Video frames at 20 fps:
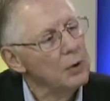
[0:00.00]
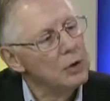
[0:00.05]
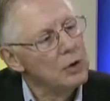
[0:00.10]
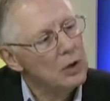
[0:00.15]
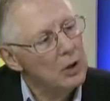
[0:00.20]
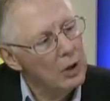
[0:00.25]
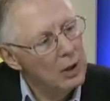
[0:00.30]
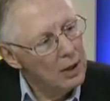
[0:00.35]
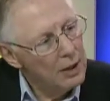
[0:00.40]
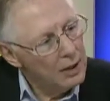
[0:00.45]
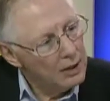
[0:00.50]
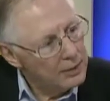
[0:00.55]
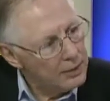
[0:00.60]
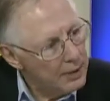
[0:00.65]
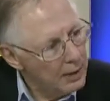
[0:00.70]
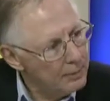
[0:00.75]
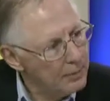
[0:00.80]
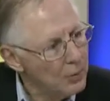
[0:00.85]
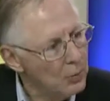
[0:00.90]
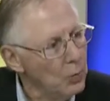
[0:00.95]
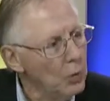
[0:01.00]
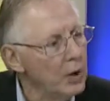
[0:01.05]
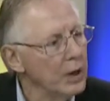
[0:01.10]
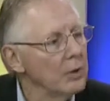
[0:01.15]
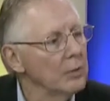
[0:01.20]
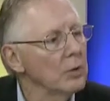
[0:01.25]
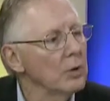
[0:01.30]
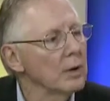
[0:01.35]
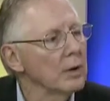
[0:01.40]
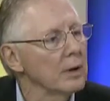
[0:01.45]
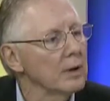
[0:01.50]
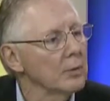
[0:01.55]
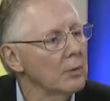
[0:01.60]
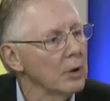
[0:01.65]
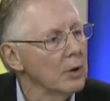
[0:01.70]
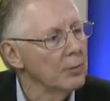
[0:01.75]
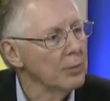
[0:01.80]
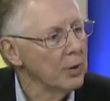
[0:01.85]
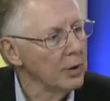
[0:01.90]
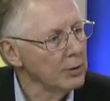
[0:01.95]
We'll call them number, uh-huh, 1.
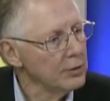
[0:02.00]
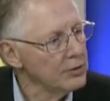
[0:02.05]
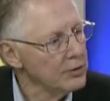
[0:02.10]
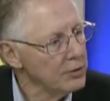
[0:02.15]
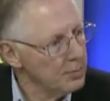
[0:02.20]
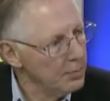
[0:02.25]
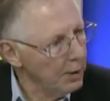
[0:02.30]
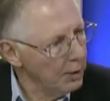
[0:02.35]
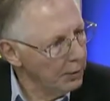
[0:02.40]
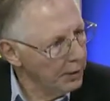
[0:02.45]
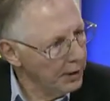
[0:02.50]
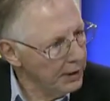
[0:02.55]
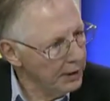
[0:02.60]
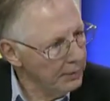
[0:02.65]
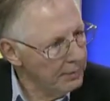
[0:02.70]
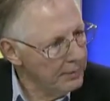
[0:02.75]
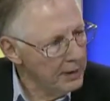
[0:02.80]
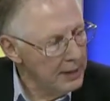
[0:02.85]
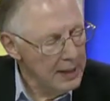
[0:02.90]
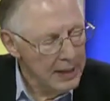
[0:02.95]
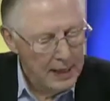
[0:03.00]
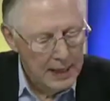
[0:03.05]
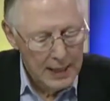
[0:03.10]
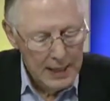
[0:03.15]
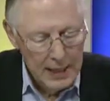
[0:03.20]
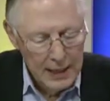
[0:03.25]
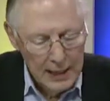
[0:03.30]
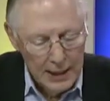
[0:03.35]
We'll approach the podium. Uh-huh.